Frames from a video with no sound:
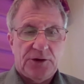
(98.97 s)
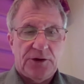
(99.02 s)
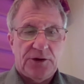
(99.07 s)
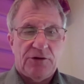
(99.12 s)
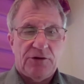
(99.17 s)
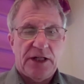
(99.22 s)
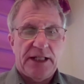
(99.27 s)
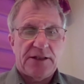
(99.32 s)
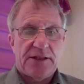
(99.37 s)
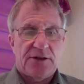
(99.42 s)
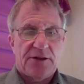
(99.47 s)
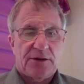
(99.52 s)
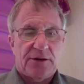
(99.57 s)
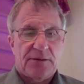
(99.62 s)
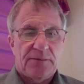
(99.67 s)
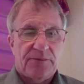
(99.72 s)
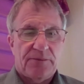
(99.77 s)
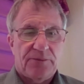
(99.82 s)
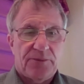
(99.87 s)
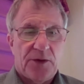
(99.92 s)
Great.
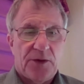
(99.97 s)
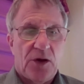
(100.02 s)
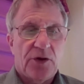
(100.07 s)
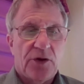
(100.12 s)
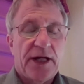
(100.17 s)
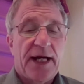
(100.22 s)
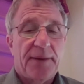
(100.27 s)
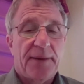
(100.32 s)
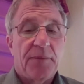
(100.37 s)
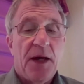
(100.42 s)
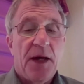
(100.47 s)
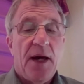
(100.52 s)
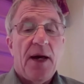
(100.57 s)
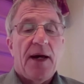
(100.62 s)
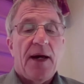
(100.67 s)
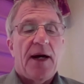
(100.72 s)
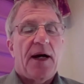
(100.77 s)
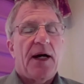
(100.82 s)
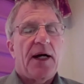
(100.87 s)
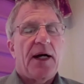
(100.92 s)
Okay.
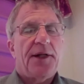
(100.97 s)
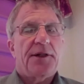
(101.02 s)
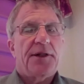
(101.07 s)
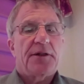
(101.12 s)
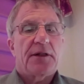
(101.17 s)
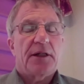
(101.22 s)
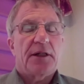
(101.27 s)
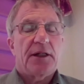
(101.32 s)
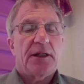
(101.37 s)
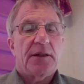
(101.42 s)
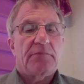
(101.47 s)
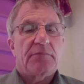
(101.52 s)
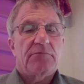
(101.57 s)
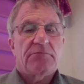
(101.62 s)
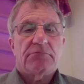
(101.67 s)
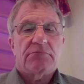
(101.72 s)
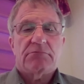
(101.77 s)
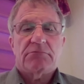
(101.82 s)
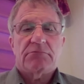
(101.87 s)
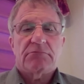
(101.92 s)
And
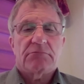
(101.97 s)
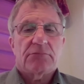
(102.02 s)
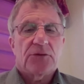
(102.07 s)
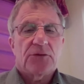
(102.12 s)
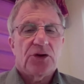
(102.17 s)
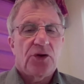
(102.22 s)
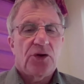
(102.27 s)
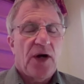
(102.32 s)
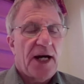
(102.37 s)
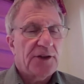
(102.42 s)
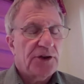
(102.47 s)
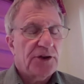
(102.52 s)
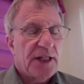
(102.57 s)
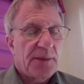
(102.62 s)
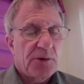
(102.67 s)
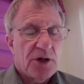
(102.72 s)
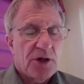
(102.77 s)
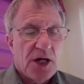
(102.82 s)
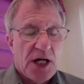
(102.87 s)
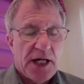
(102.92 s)
you had your
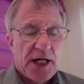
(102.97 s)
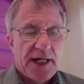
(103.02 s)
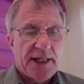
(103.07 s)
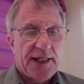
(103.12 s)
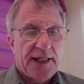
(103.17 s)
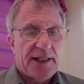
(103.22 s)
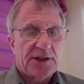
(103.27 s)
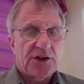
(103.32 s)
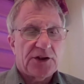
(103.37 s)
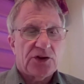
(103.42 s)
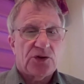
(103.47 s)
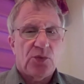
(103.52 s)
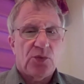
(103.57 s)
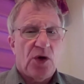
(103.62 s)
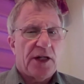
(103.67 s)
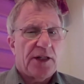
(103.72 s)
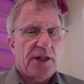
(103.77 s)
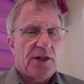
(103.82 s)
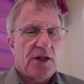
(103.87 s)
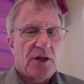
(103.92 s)
MRI, and I just
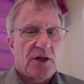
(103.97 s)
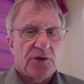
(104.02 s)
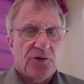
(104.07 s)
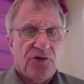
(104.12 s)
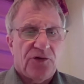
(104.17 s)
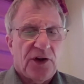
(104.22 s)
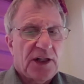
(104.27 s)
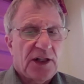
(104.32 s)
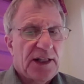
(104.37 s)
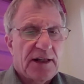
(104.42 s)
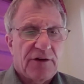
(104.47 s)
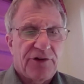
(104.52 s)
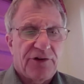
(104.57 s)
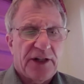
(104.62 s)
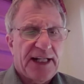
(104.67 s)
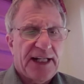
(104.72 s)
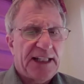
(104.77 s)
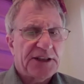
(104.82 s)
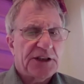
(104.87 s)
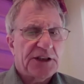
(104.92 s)
want to know for
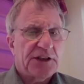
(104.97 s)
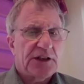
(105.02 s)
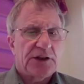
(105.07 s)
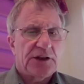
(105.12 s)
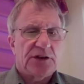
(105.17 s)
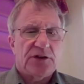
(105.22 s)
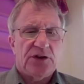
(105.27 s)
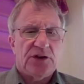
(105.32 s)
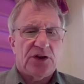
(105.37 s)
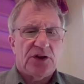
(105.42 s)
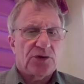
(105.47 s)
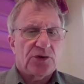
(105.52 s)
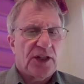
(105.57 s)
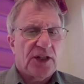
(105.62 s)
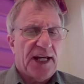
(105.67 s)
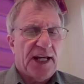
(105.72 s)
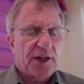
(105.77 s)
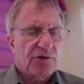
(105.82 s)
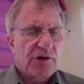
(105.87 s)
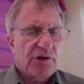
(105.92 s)
clarification, did you
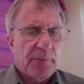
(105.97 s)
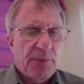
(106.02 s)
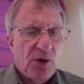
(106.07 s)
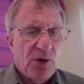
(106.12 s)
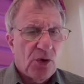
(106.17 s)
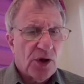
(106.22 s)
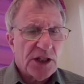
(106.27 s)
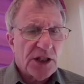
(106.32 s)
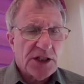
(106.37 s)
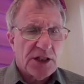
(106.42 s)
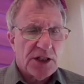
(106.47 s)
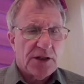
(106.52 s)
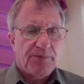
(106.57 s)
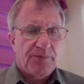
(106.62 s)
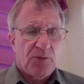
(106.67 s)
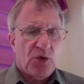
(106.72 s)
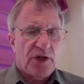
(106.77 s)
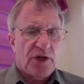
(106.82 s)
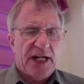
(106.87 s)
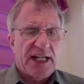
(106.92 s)
get a report
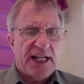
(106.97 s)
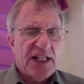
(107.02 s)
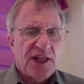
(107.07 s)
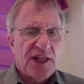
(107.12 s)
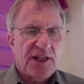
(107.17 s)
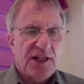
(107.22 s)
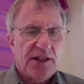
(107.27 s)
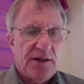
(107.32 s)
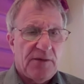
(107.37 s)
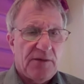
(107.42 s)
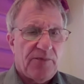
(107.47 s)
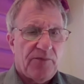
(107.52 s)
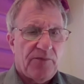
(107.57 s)
or anything?